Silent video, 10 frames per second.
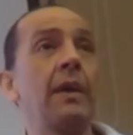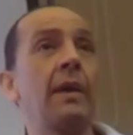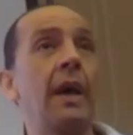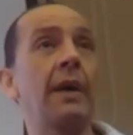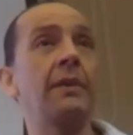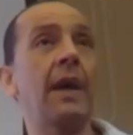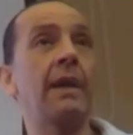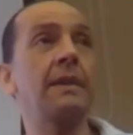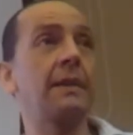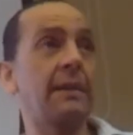at
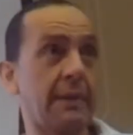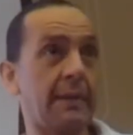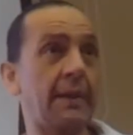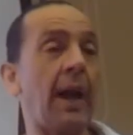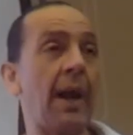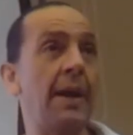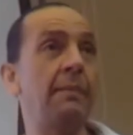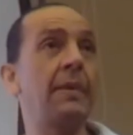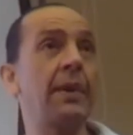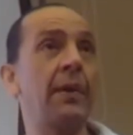that time
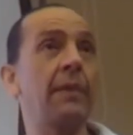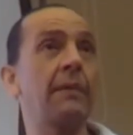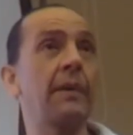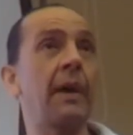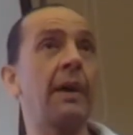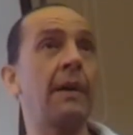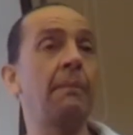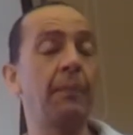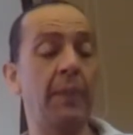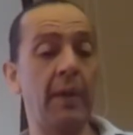here.
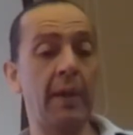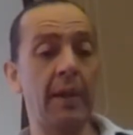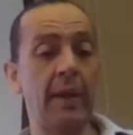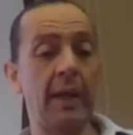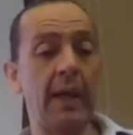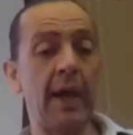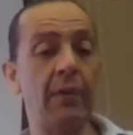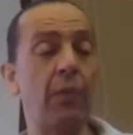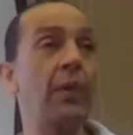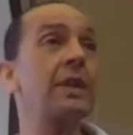And the
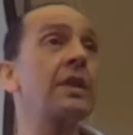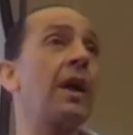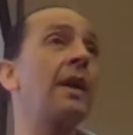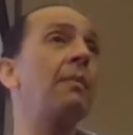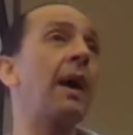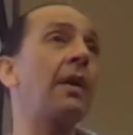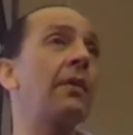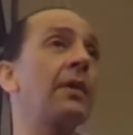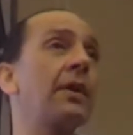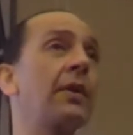ridgeline battle
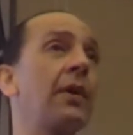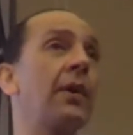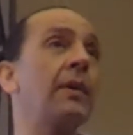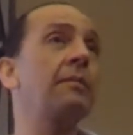that occurred,